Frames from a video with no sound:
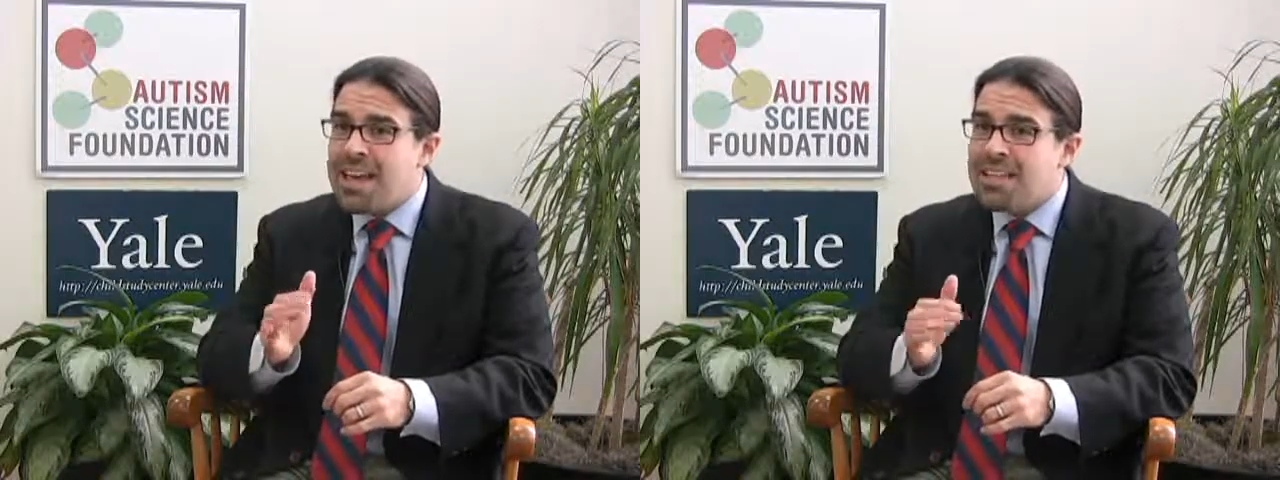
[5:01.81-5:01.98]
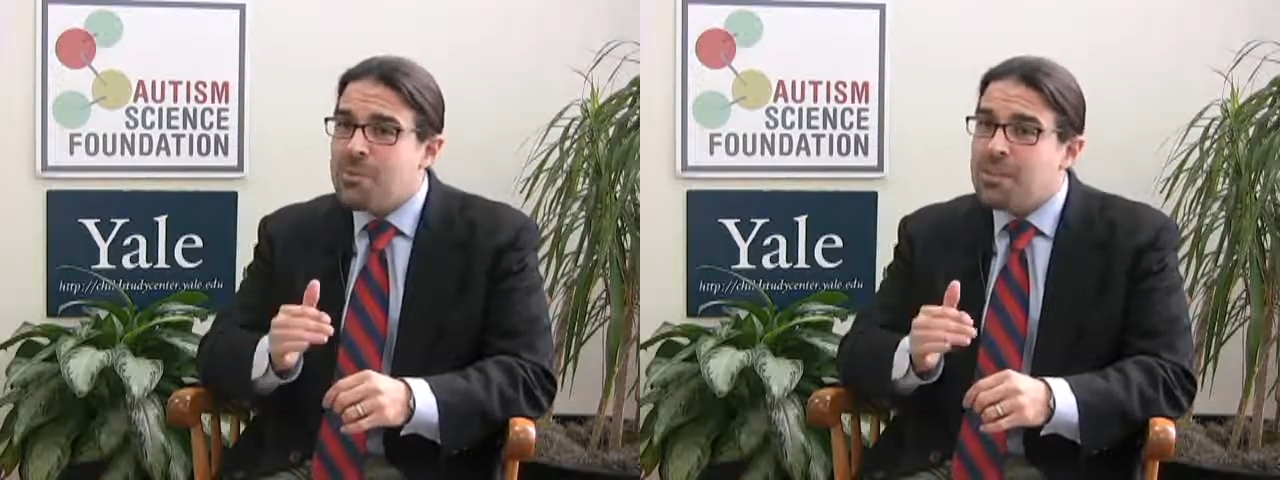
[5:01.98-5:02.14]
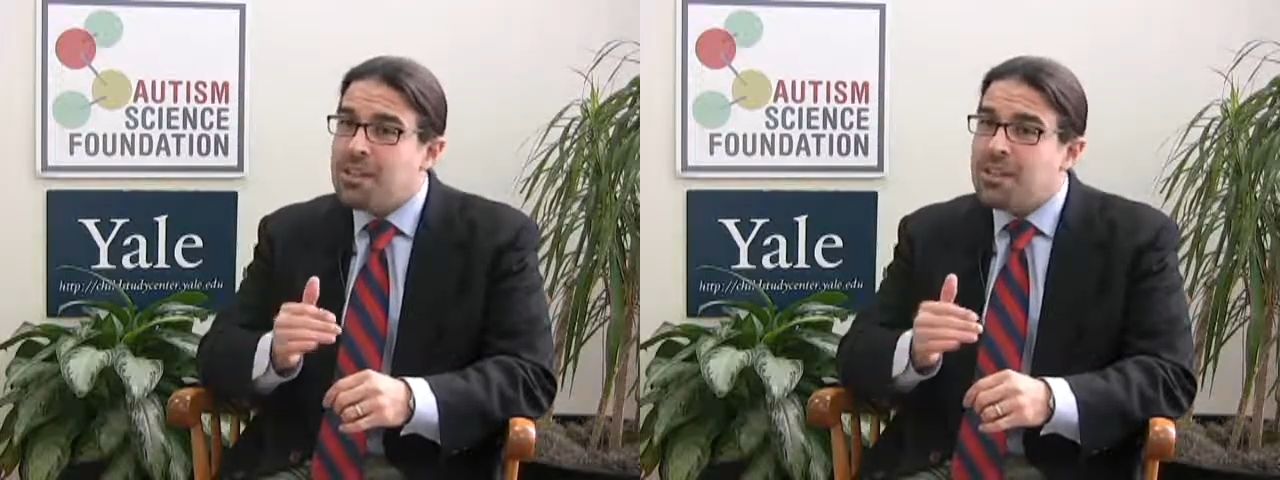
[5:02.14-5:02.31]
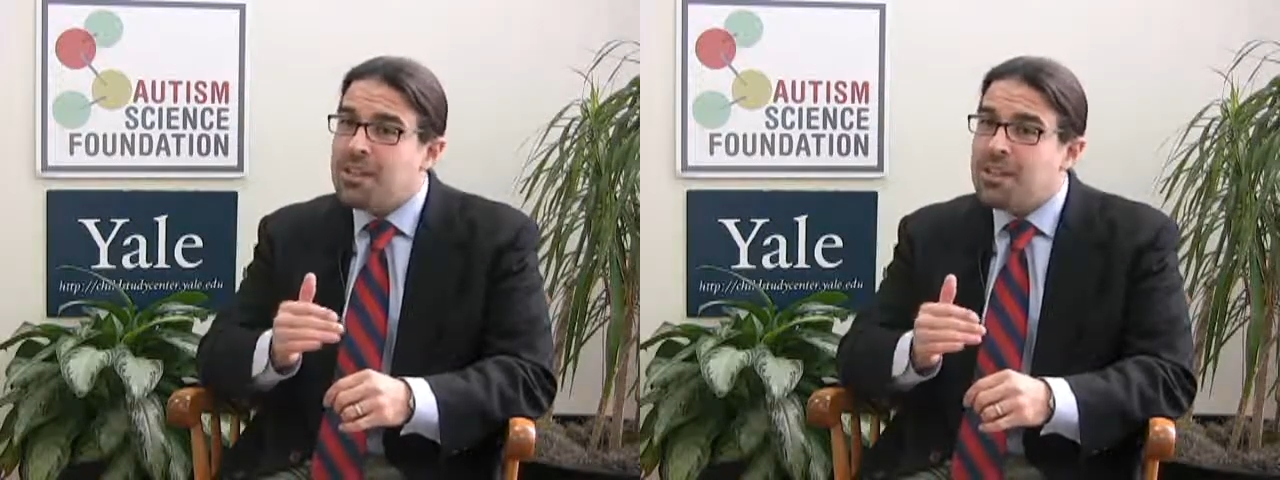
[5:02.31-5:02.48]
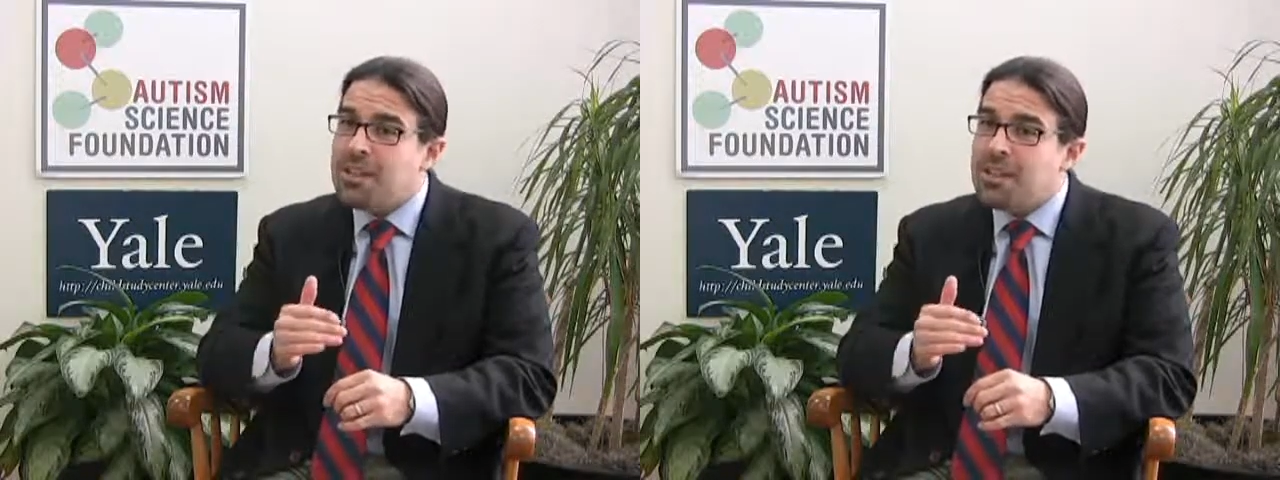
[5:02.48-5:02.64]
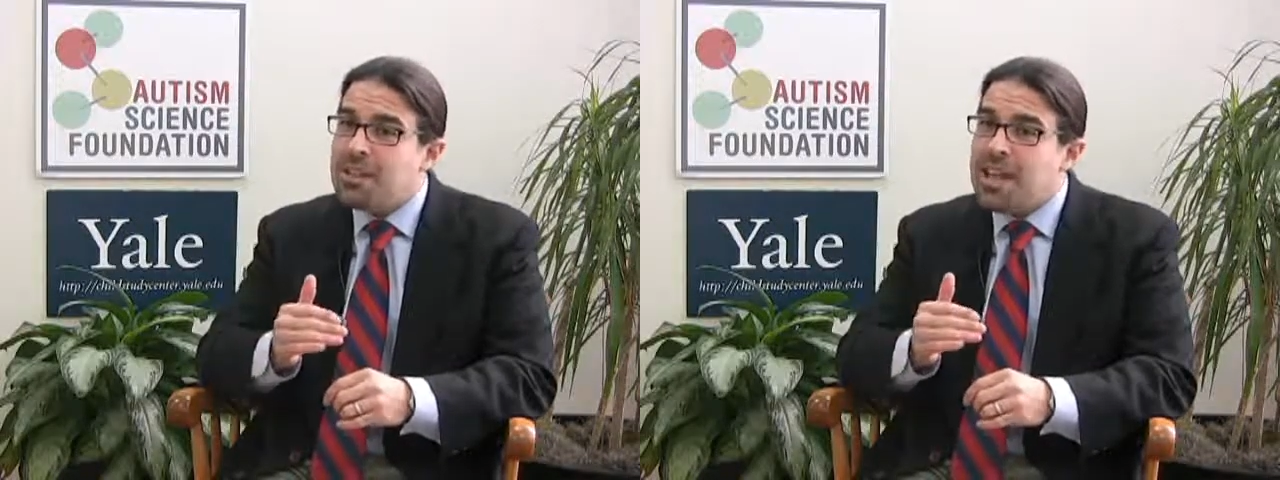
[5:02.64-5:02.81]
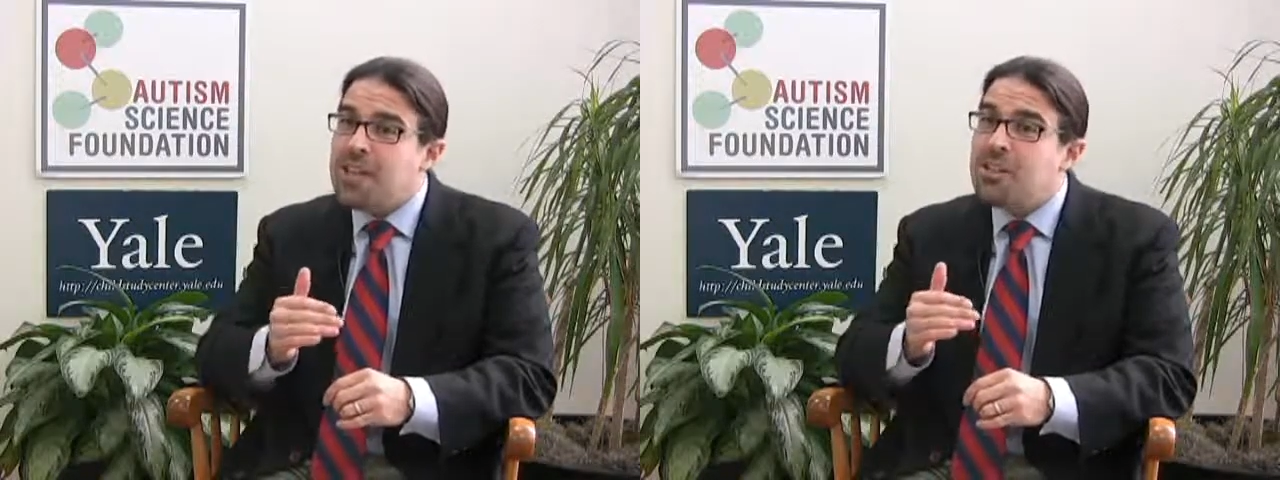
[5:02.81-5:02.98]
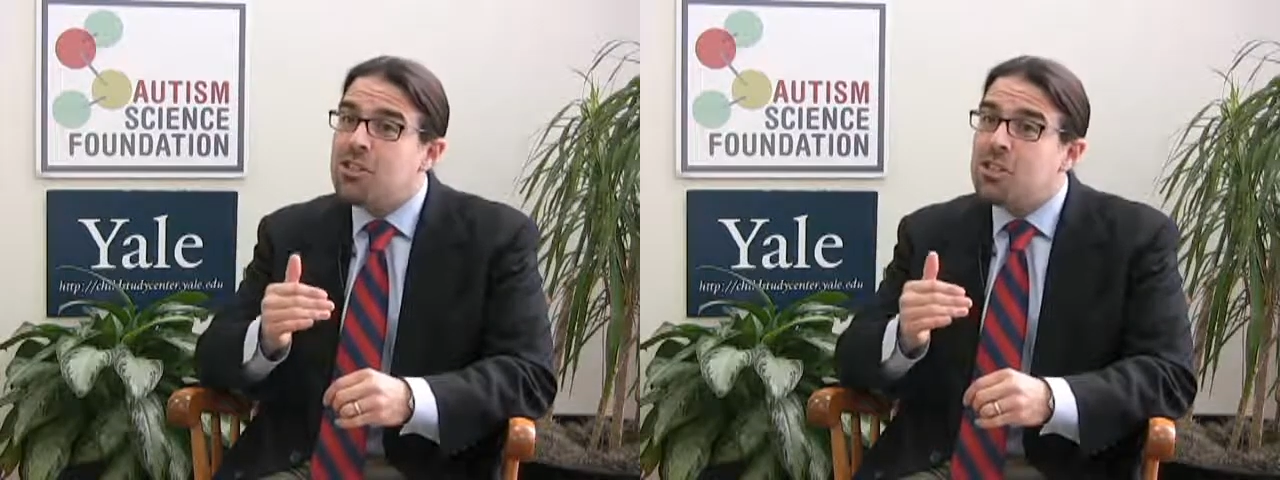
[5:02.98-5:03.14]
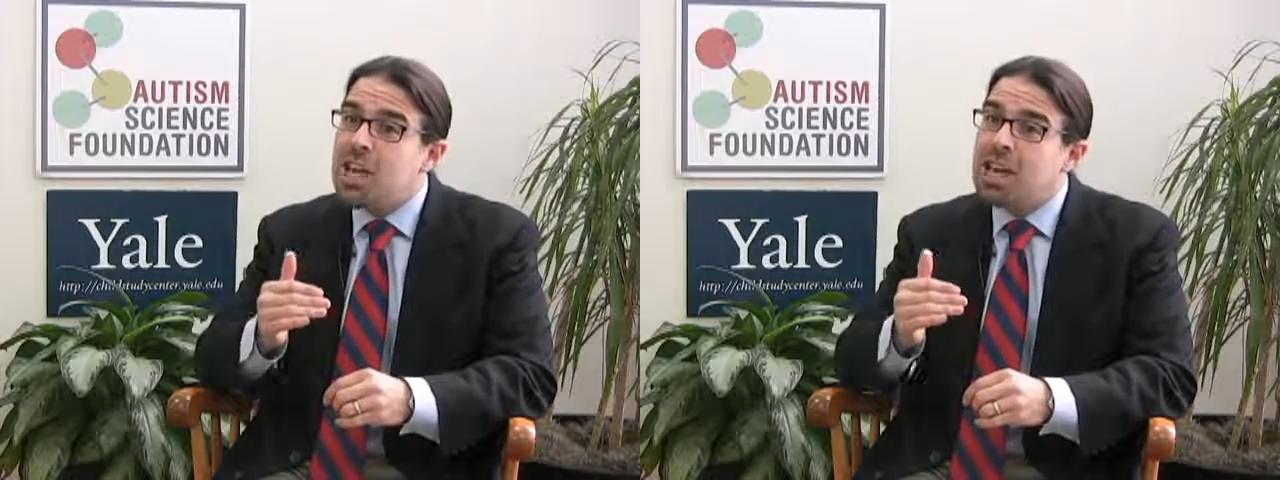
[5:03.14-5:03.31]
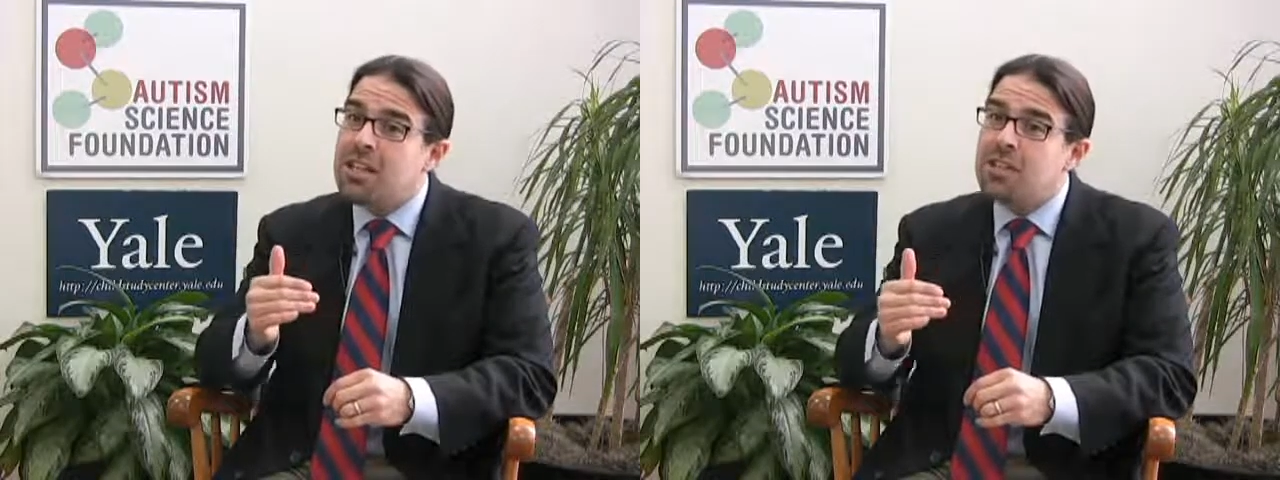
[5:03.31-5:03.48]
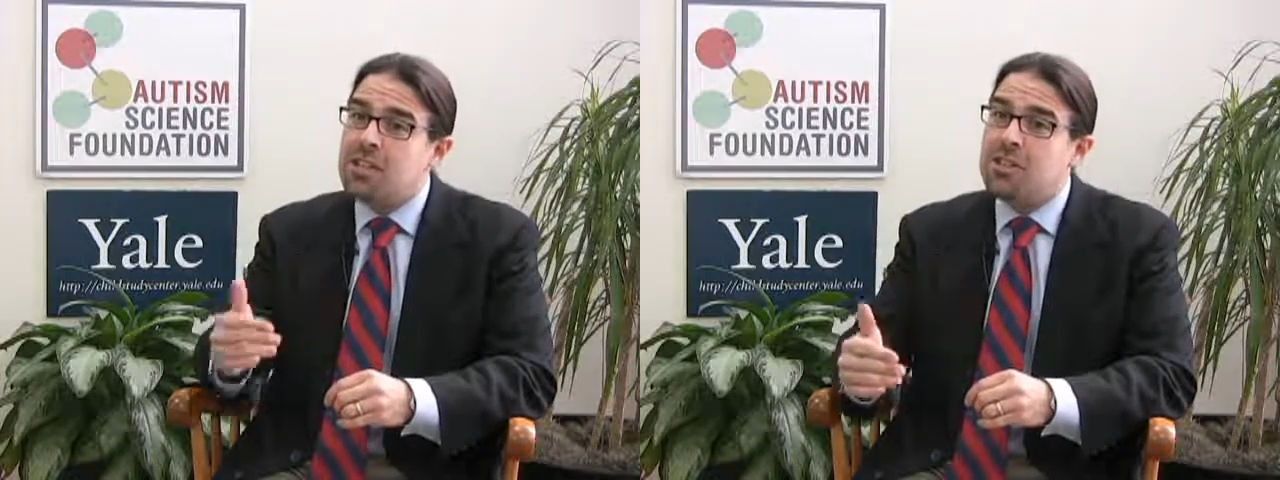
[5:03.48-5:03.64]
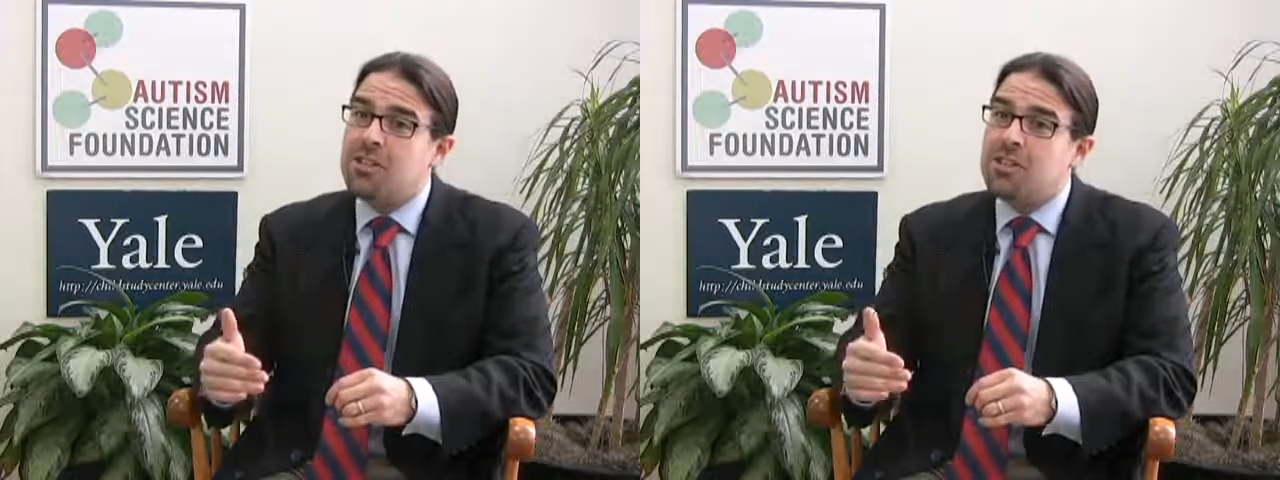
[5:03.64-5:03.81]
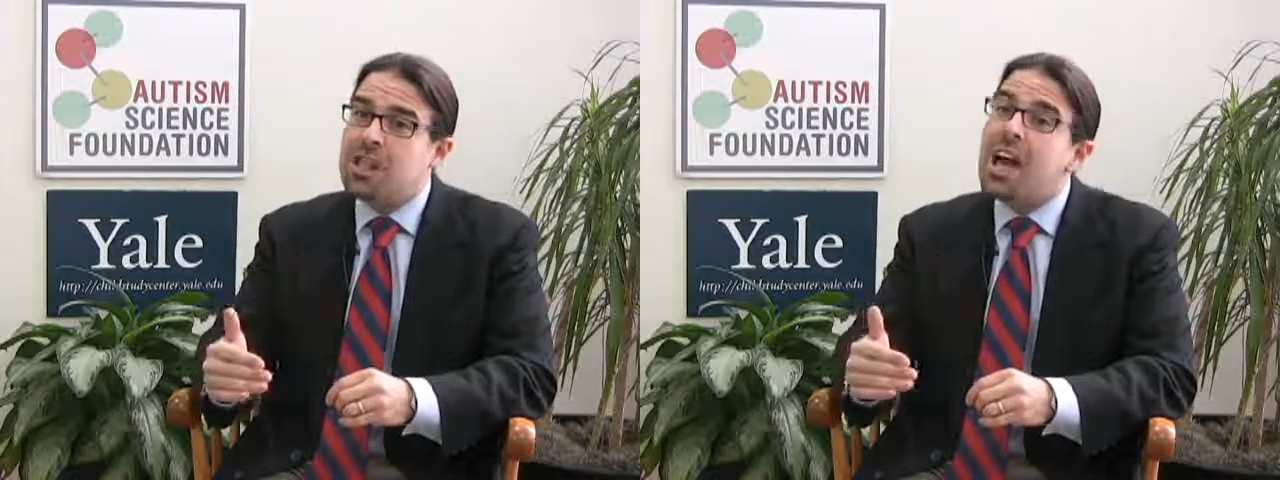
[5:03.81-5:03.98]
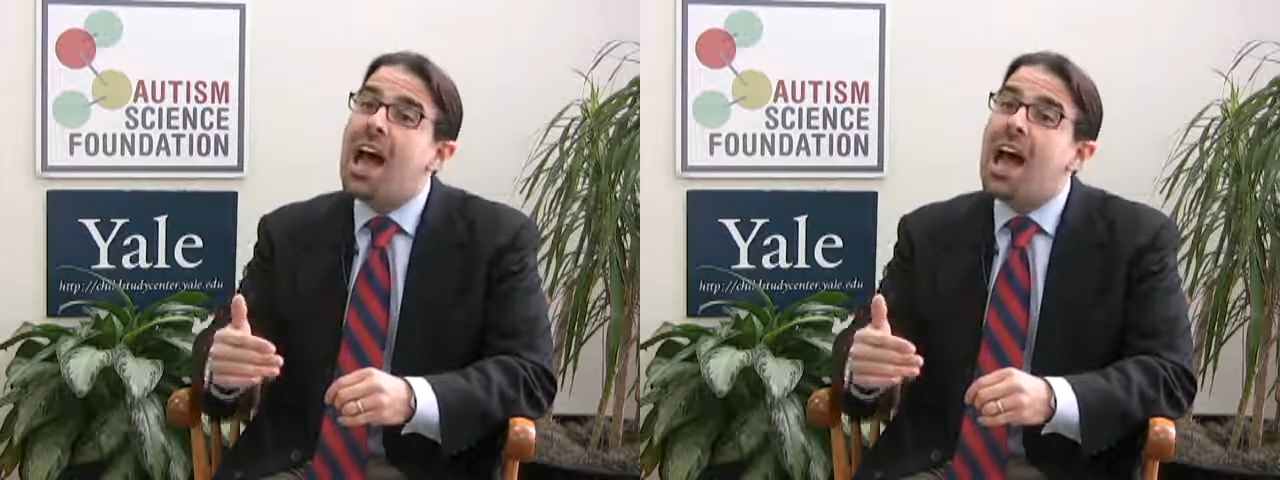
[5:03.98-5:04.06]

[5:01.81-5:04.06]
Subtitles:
is that we can then change the